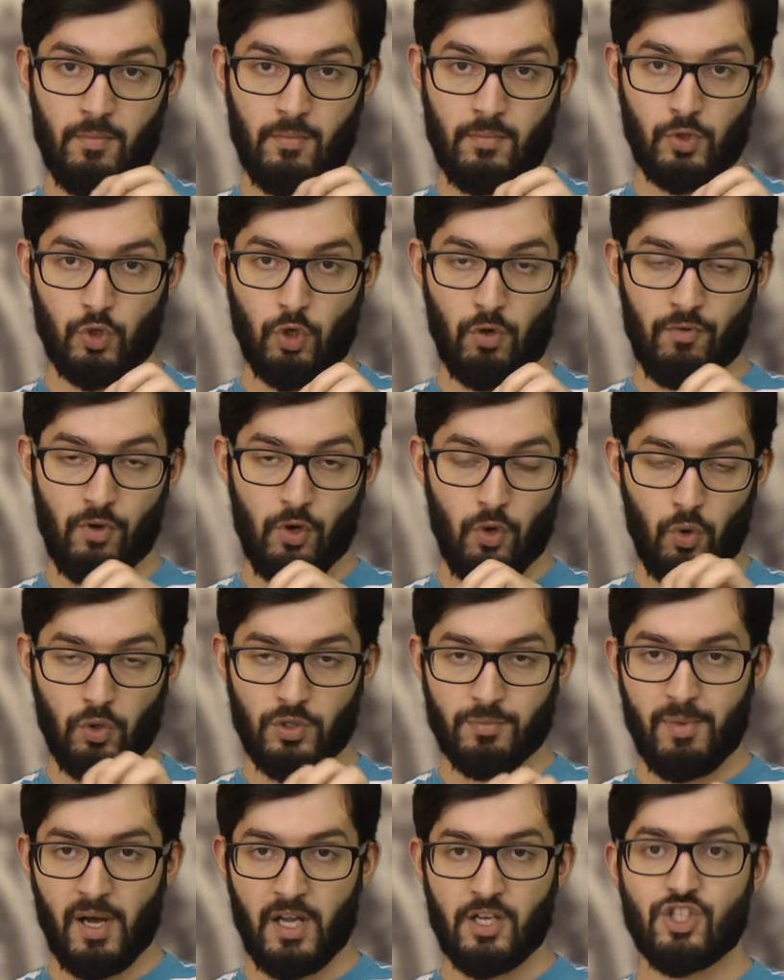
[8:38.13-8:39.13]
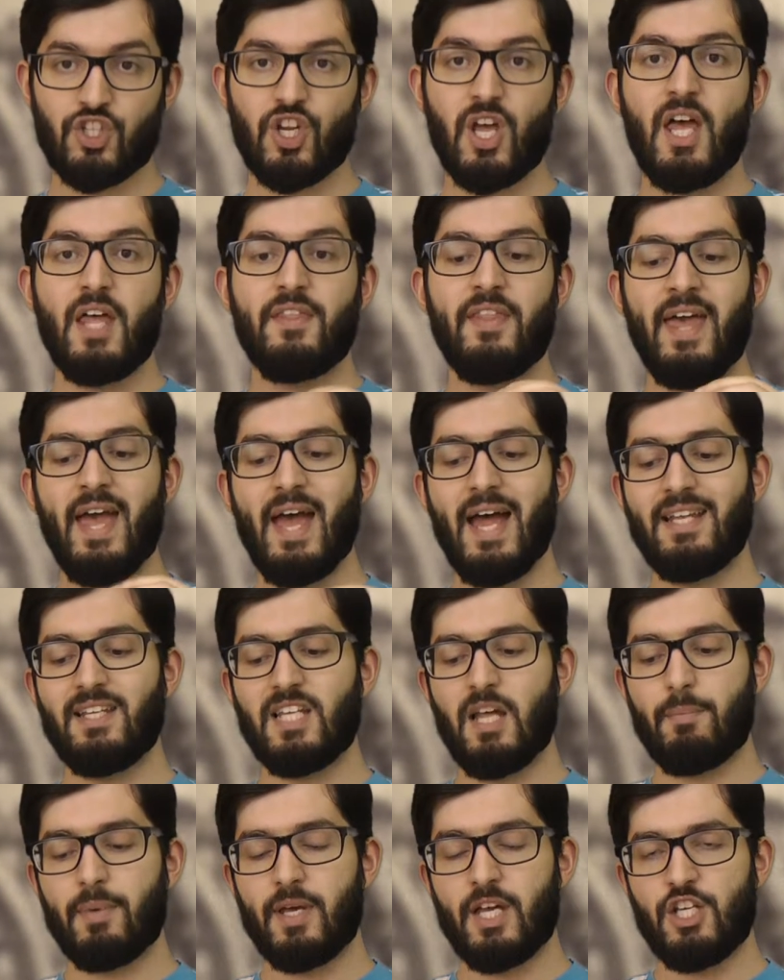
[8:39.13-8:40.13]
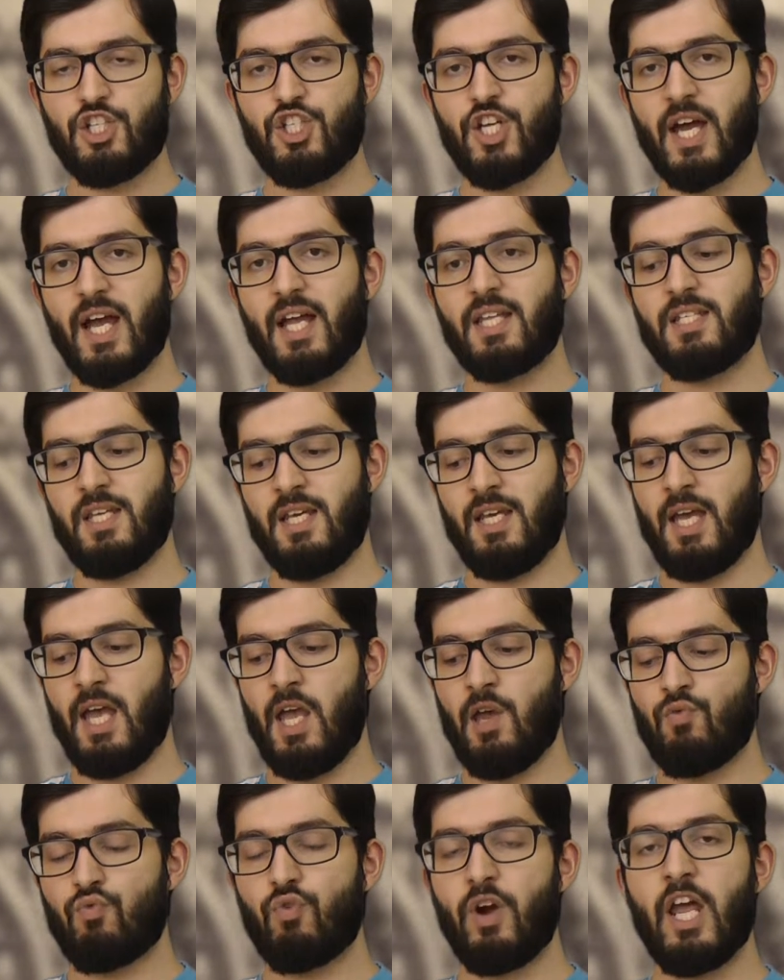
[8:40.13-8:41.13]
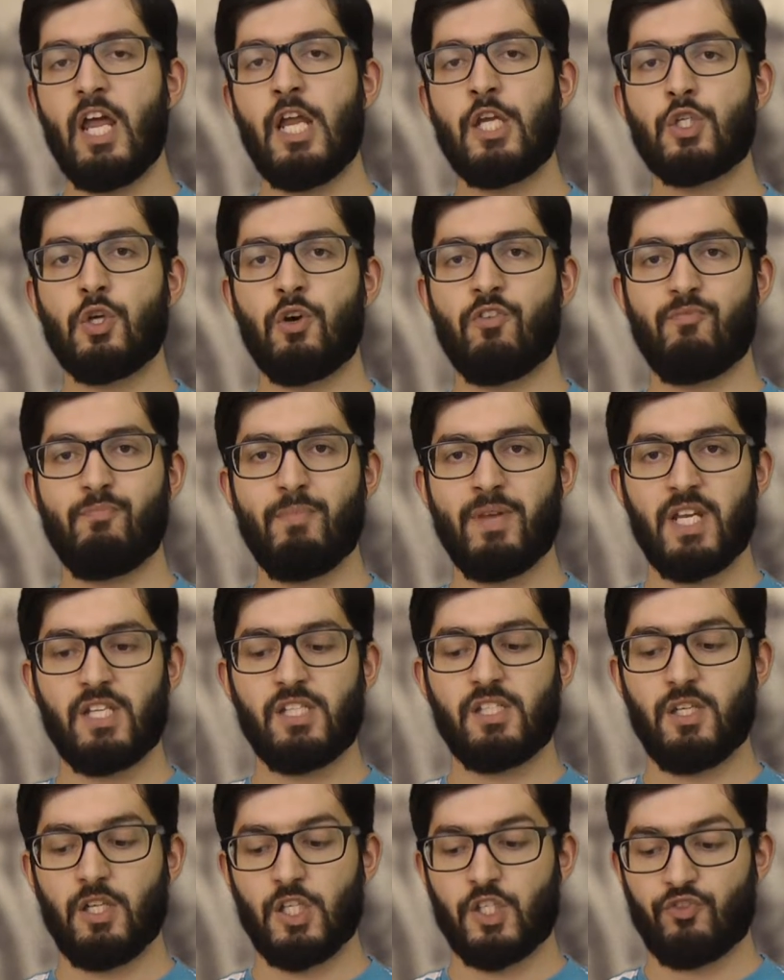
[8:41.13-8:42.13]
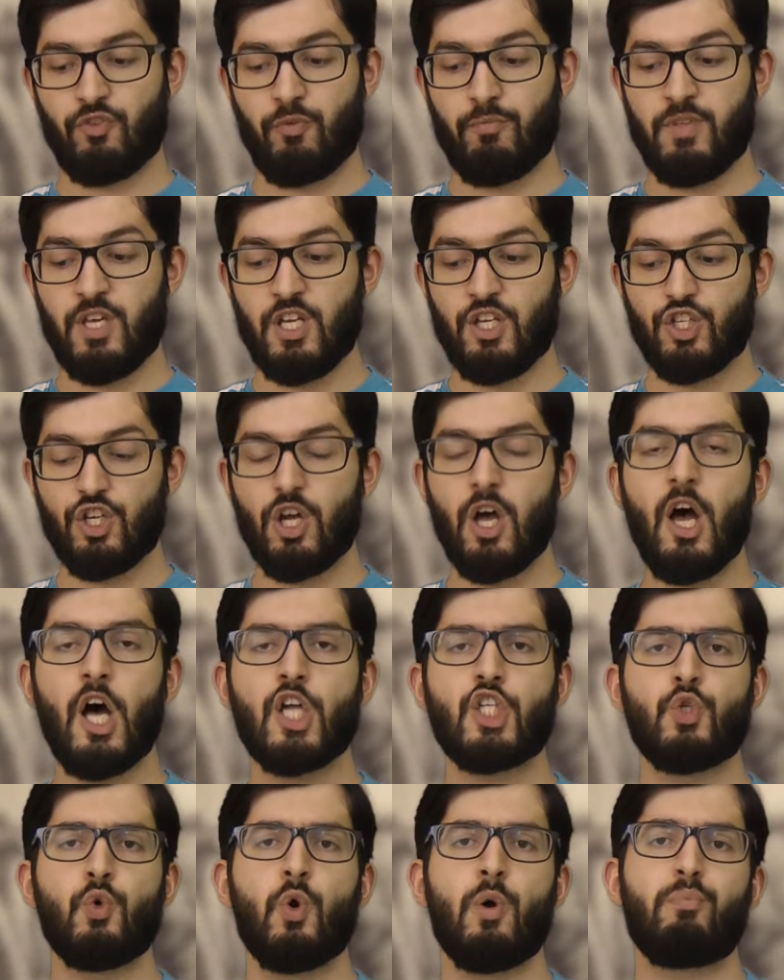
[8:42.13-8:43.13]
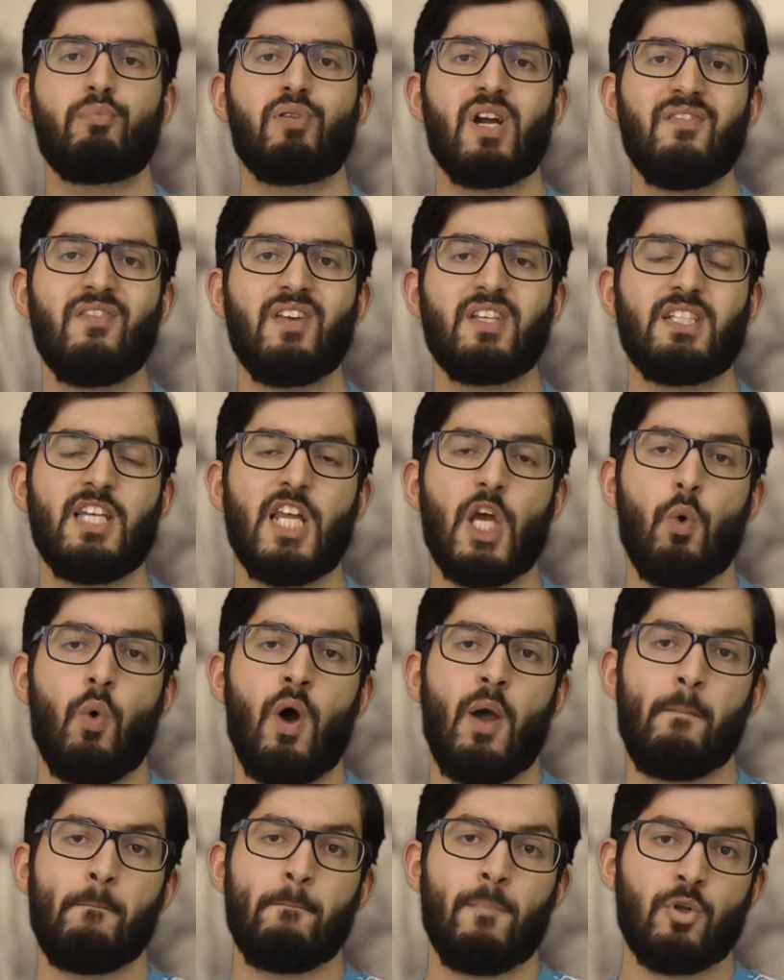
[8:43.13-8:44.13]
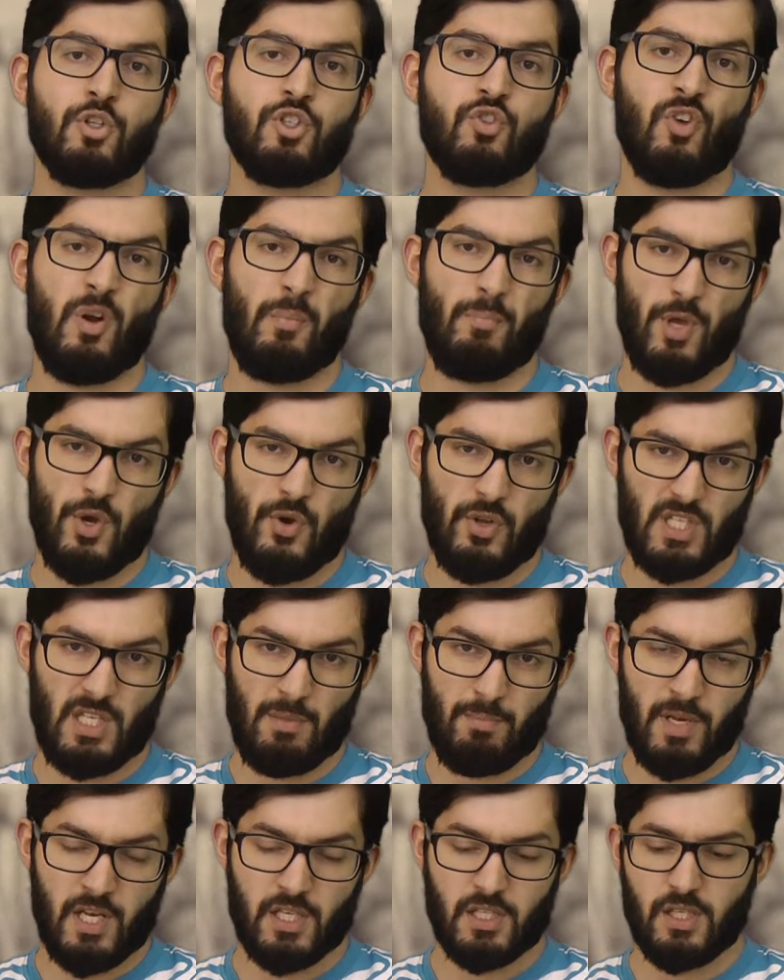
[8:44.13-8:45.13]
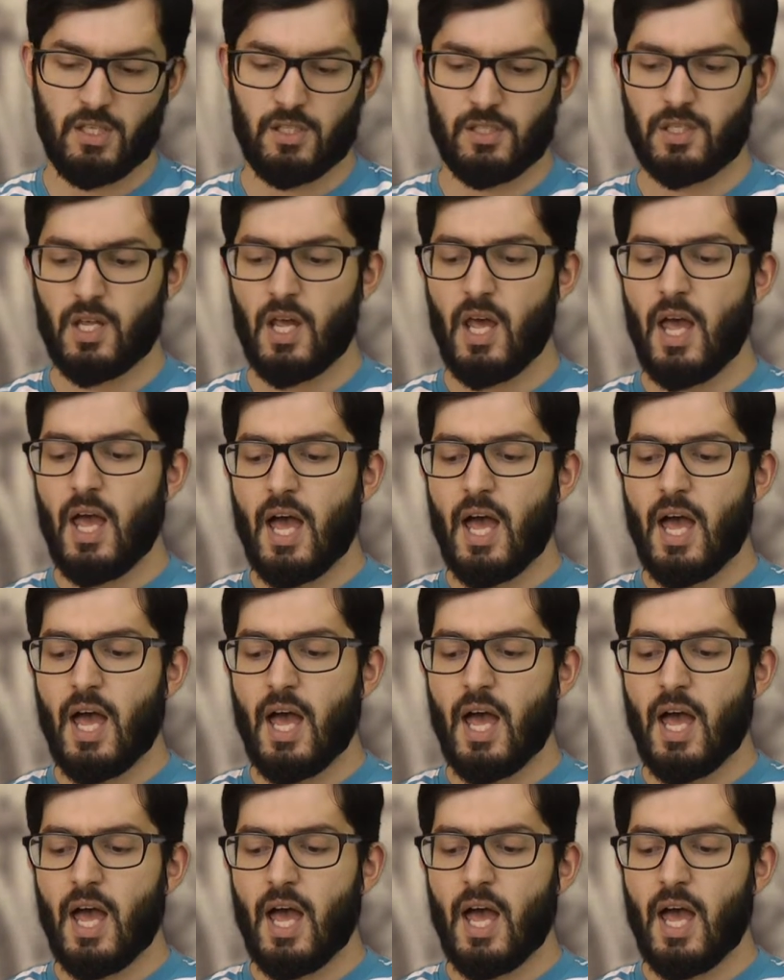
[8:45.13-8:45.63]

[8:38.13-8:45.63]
sort of Laud bunch, they end up ejecting a range of ministers from the church who were previously quite moderate Puritan ministers.